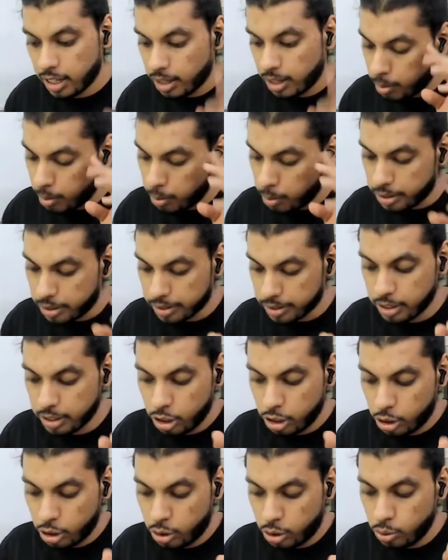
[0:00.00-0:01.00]
remember this,
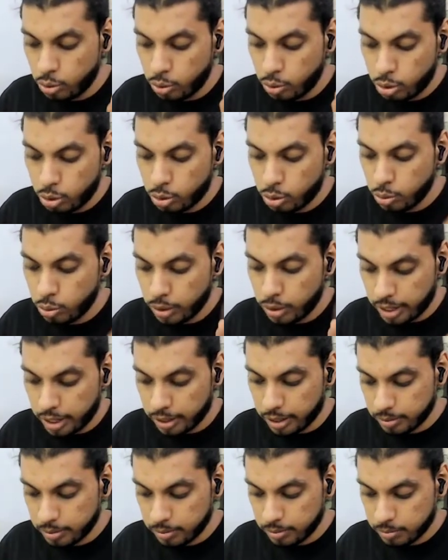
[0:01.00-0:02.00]
2-2-A.